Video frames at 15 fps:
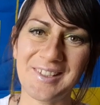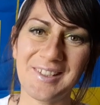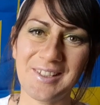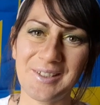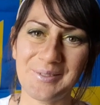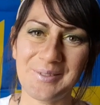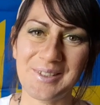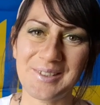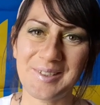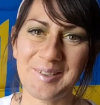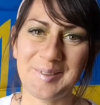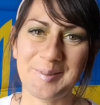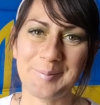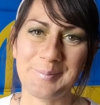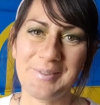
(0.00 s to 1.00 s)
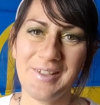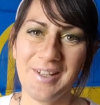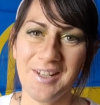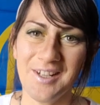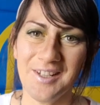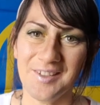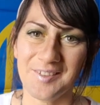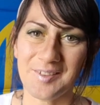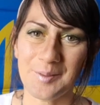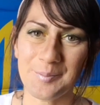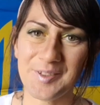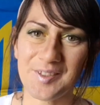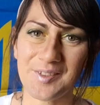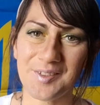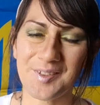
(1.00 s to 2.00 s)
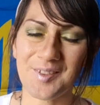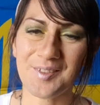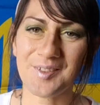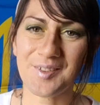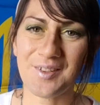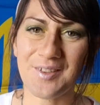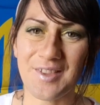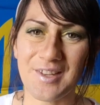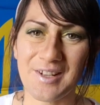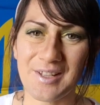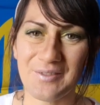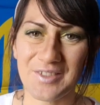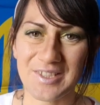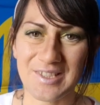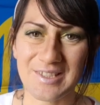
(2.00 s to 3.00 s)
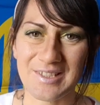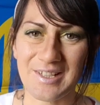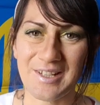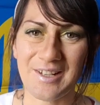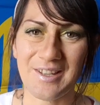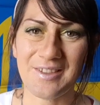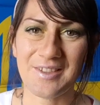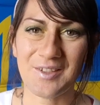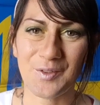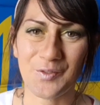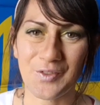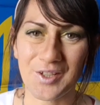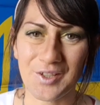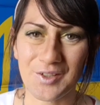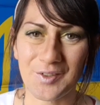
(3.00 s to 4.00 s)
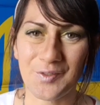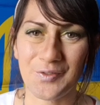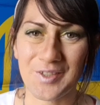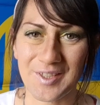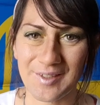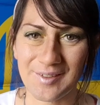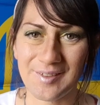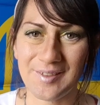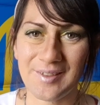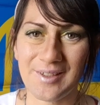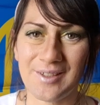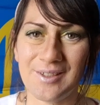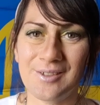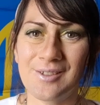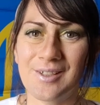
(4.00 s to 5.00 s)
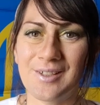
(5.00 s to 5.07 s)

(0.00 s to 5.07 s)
Hello and welcome. So I'm so sorry that I haven't done any of these videos for years now.